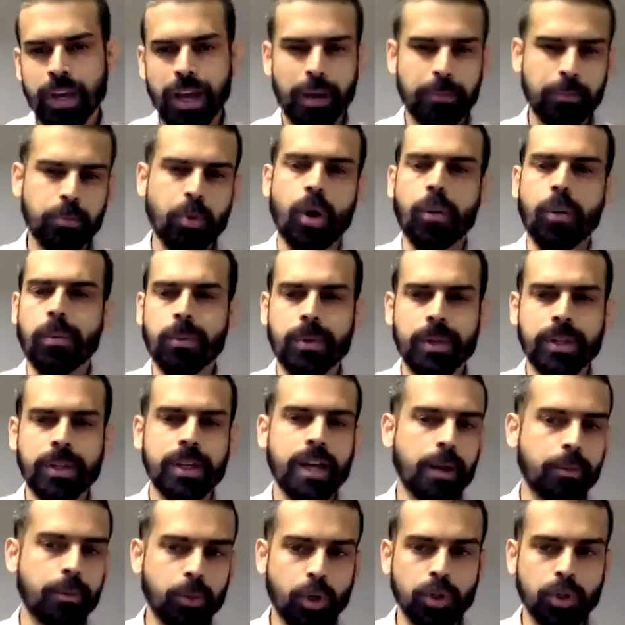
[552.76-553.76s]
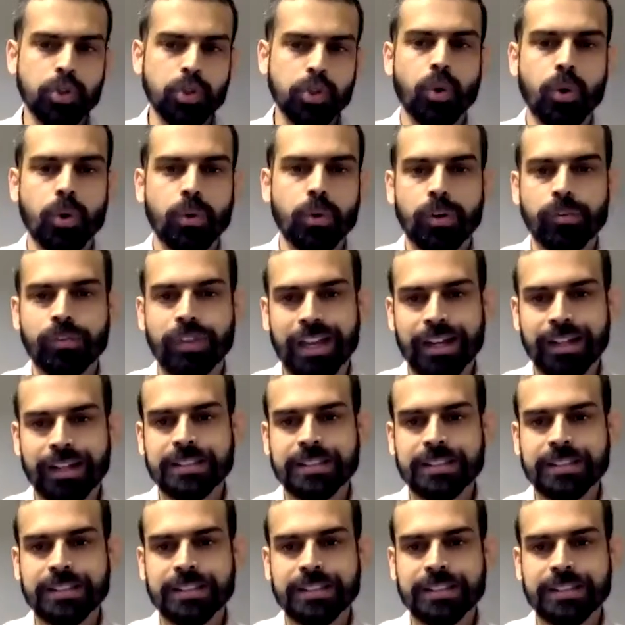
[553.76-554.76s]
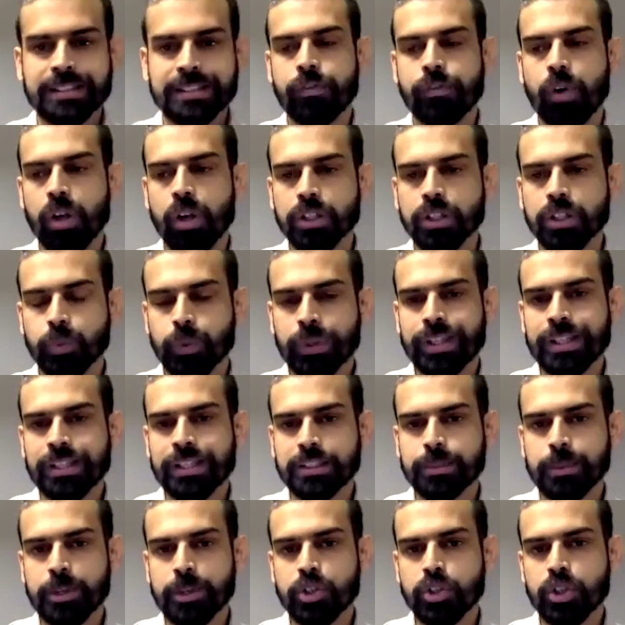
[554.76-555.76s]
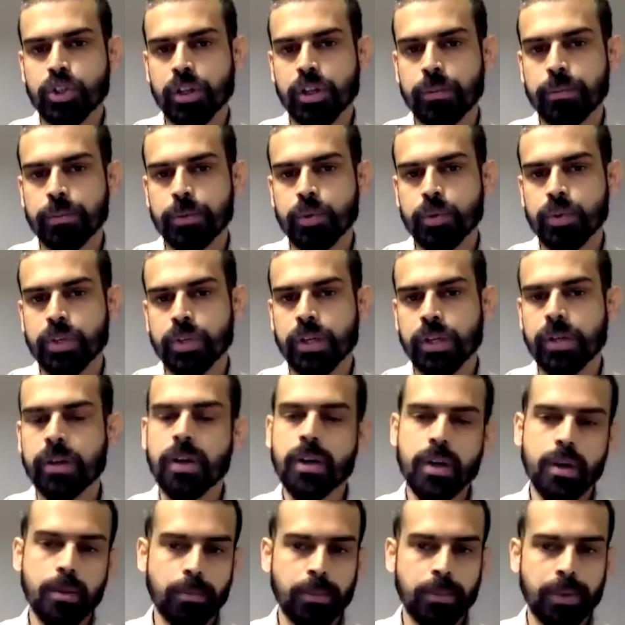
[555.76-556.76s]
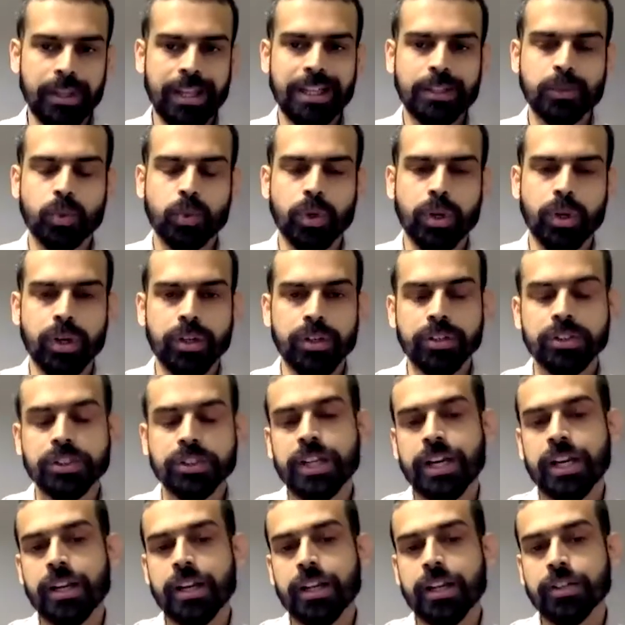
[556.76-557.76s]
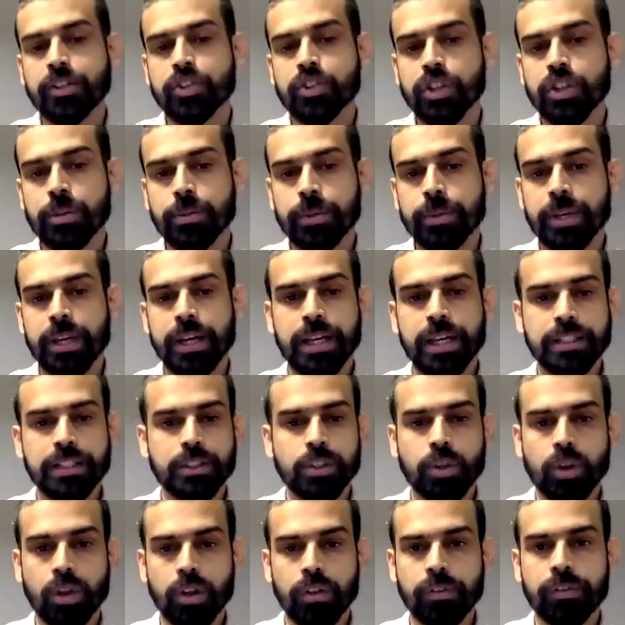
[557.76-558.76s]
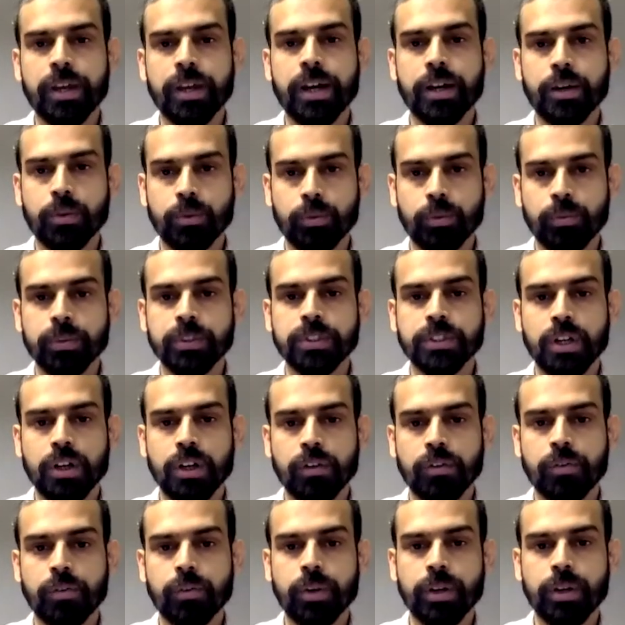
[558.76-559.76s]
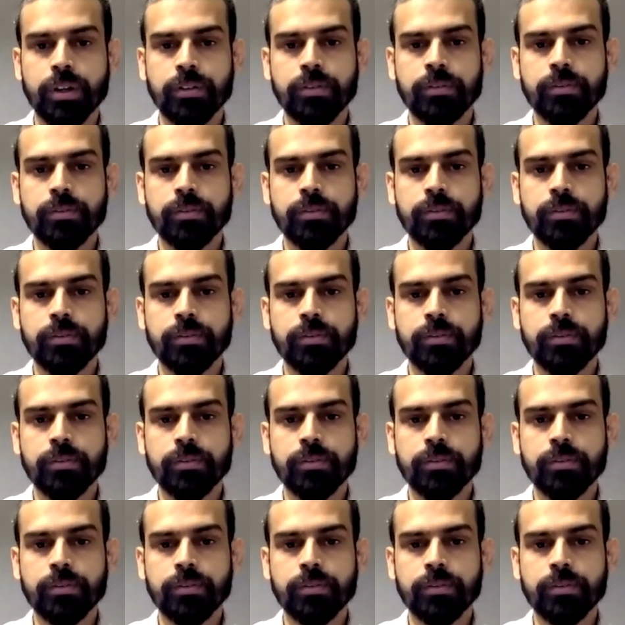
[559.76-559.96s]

probably, I'm not sure if that exactly falls within spatial computing, but that's what I understand, like GPS and all of that stuff, yeah. Right?